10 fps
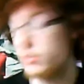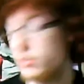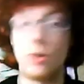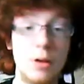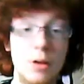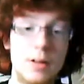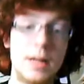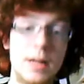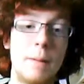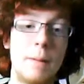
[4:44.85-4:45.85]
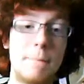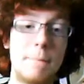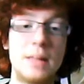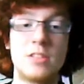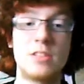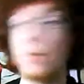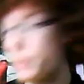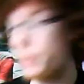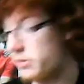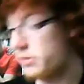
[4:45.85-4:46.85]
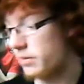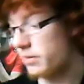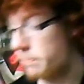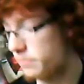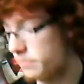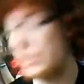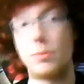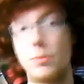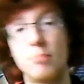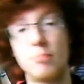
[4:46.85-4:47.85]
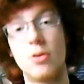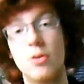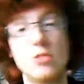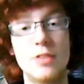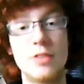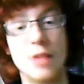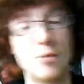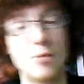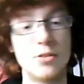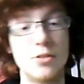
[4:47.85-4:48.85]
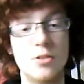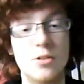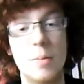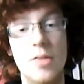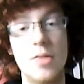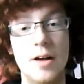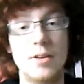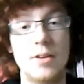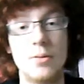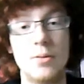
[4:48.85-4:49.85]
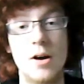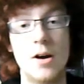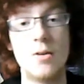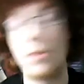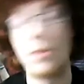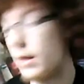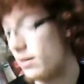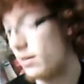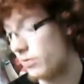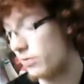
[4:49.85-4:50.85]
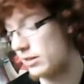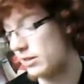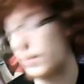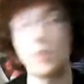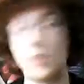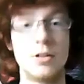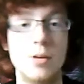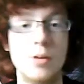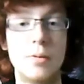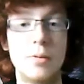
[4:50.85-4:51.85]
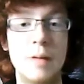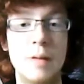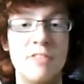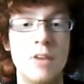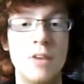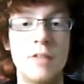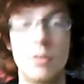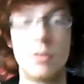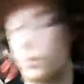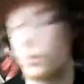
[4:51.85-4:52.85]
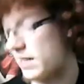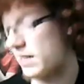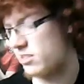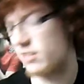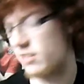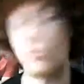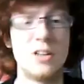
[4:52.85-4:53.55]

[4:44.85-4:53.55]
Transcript: So, yeah, pick this up, part of the 6-book box set on Amazon or something, I don't know. They're not very expensive on their own, probably about 5 on the back for